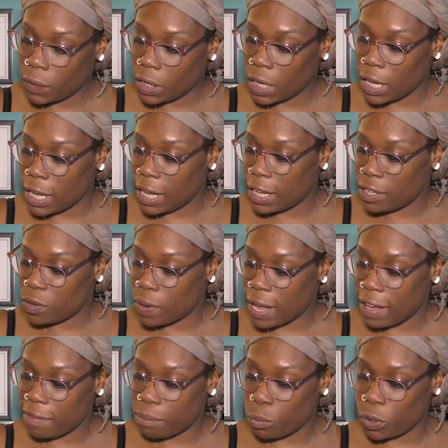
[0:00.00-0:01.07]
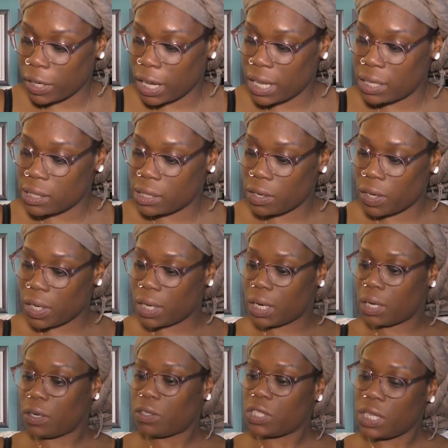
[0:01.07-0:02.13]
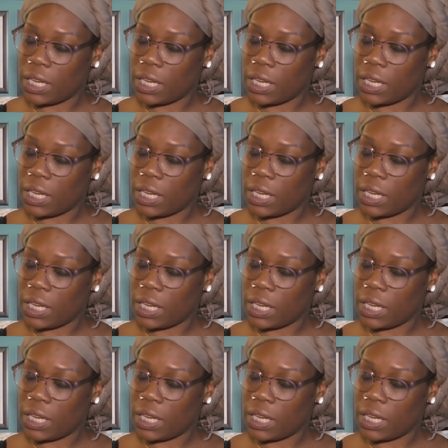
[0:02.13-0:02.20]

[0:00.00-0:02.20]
And you have more Cancerian energy.